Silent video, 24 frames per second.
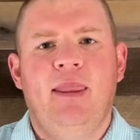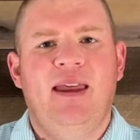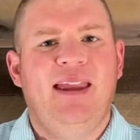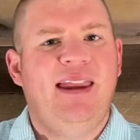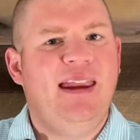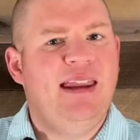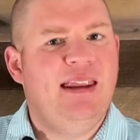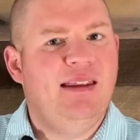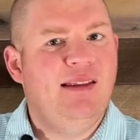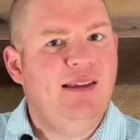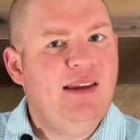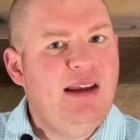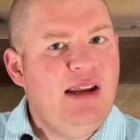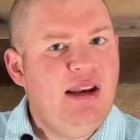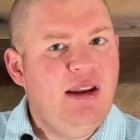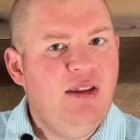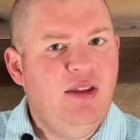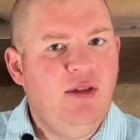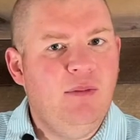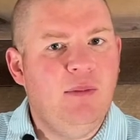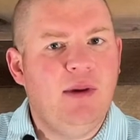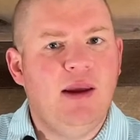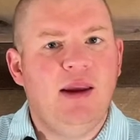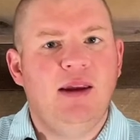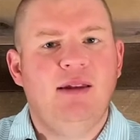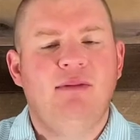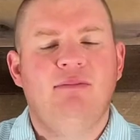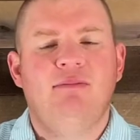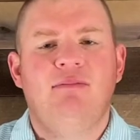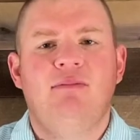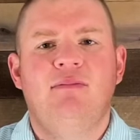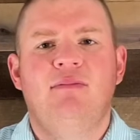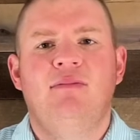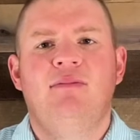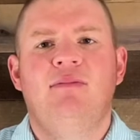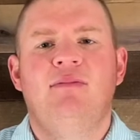He leadeth me.
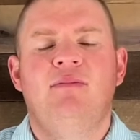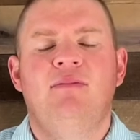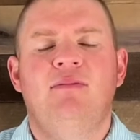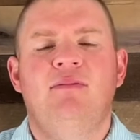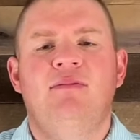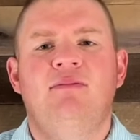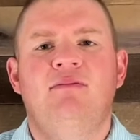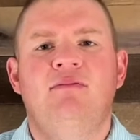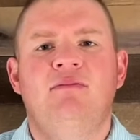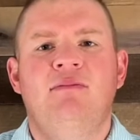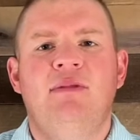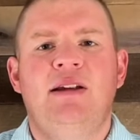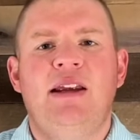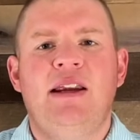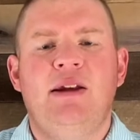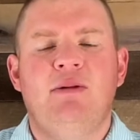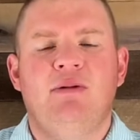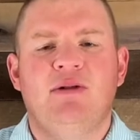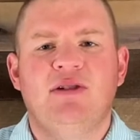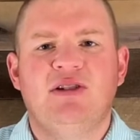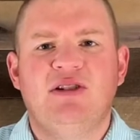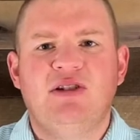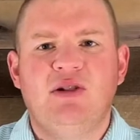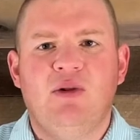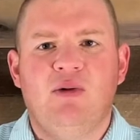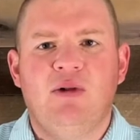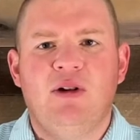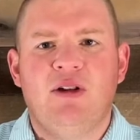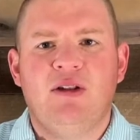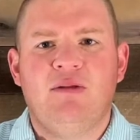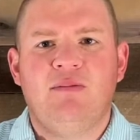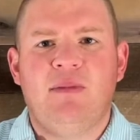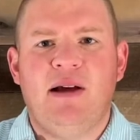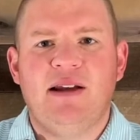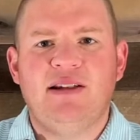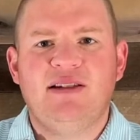He
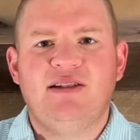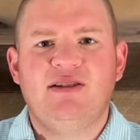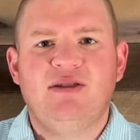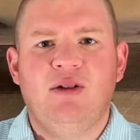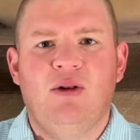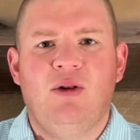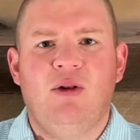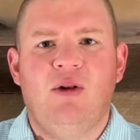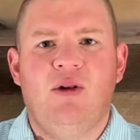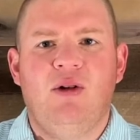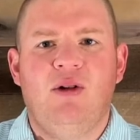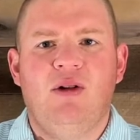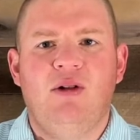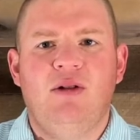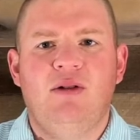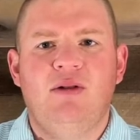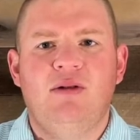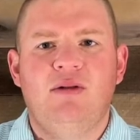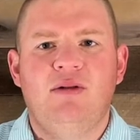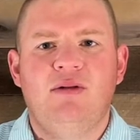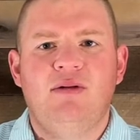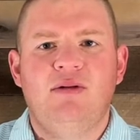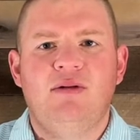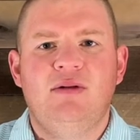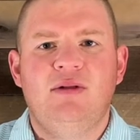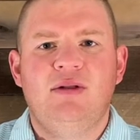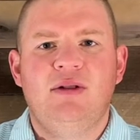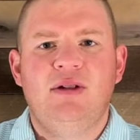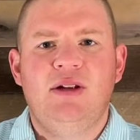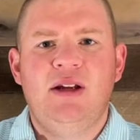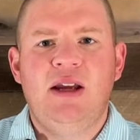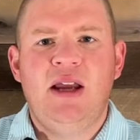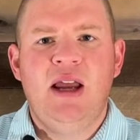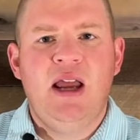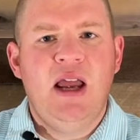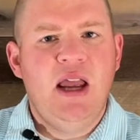restoreth my soul.
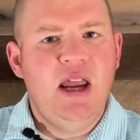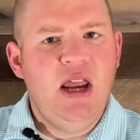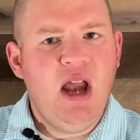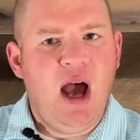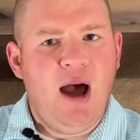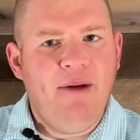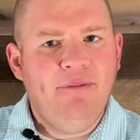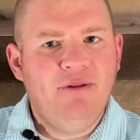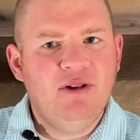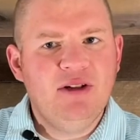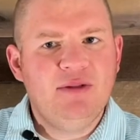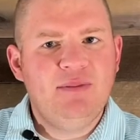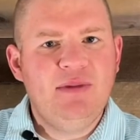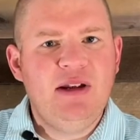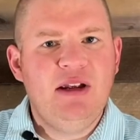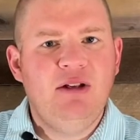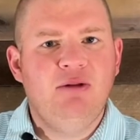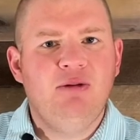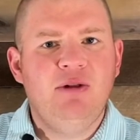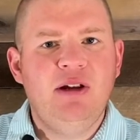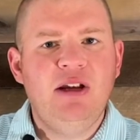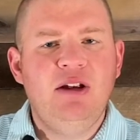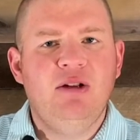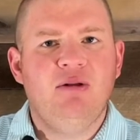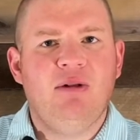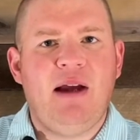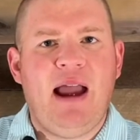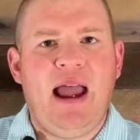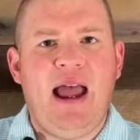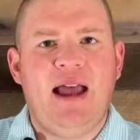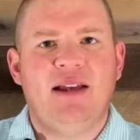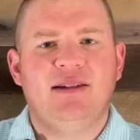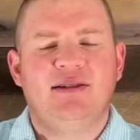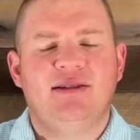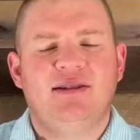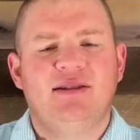He offers me green
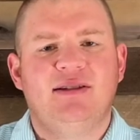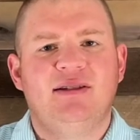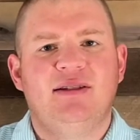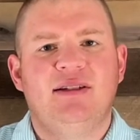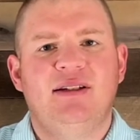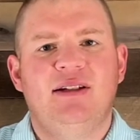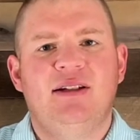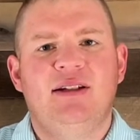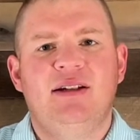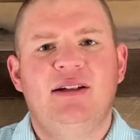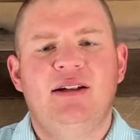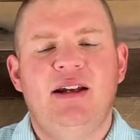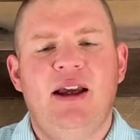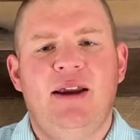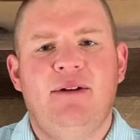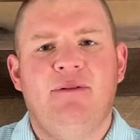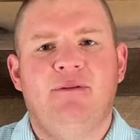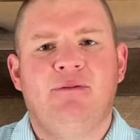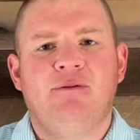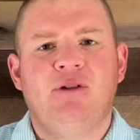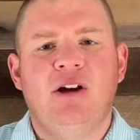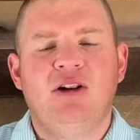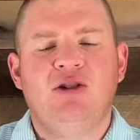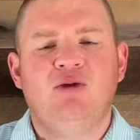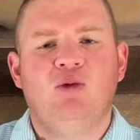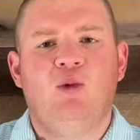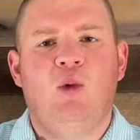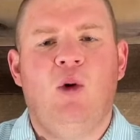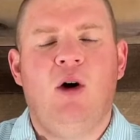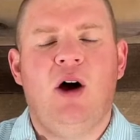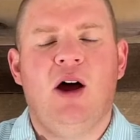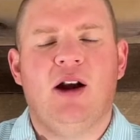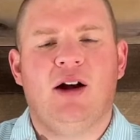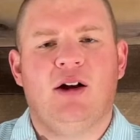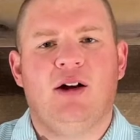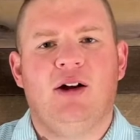grass and fresh
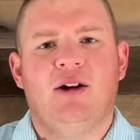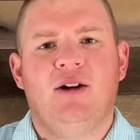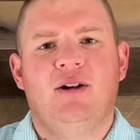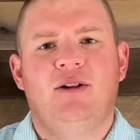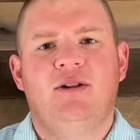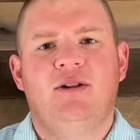water.